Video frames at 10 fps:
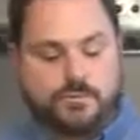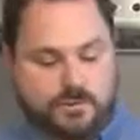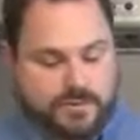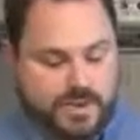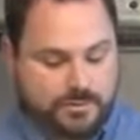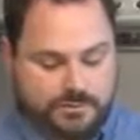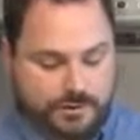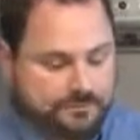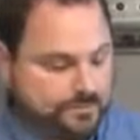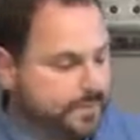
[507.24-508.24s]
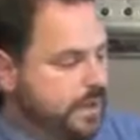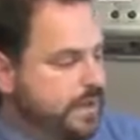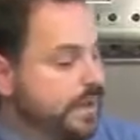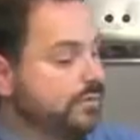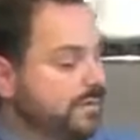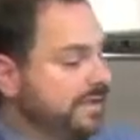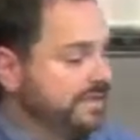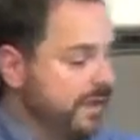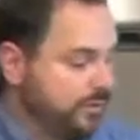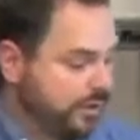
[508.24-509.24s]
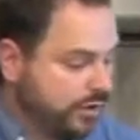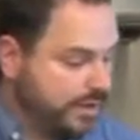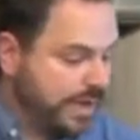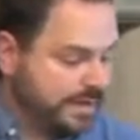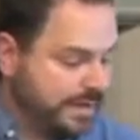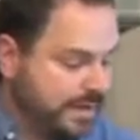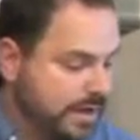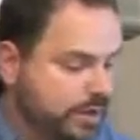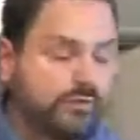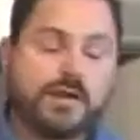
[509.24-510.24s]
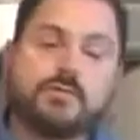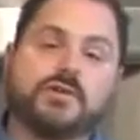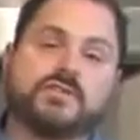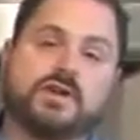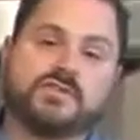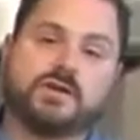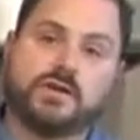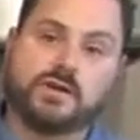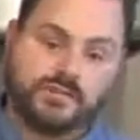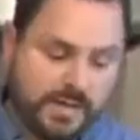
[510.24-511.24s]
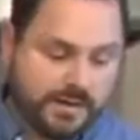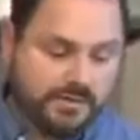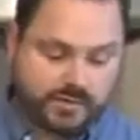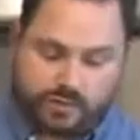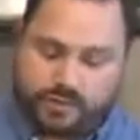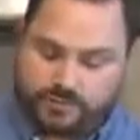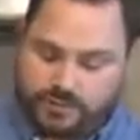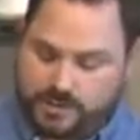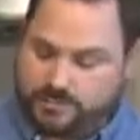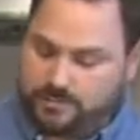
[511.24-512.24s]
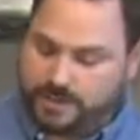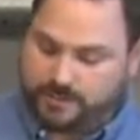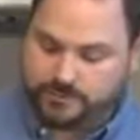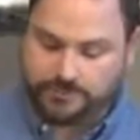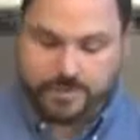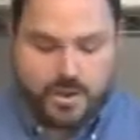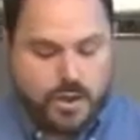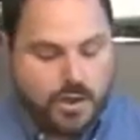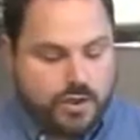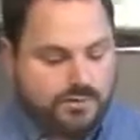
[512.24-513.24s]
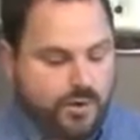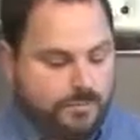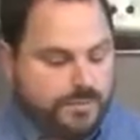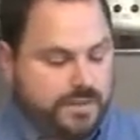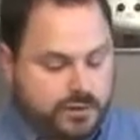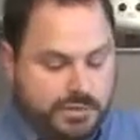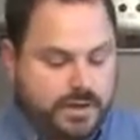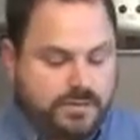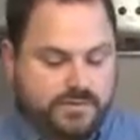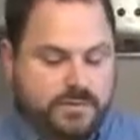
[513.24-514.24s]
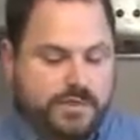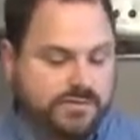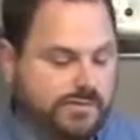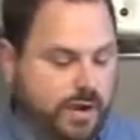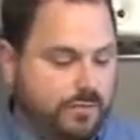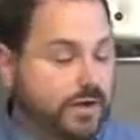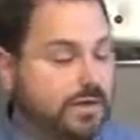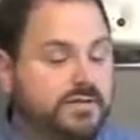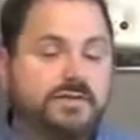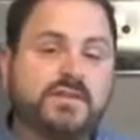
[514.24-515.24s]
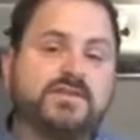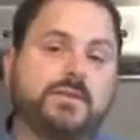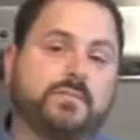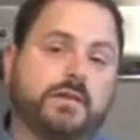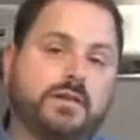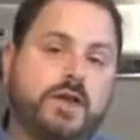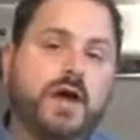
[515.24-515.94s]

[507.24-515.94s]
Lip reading: to room temperature. Now in the meantime, we're going to go ahead and get our cranberry sauce started, because that needs to cook for a couple minutes. So the ingredients for this are relatively simple,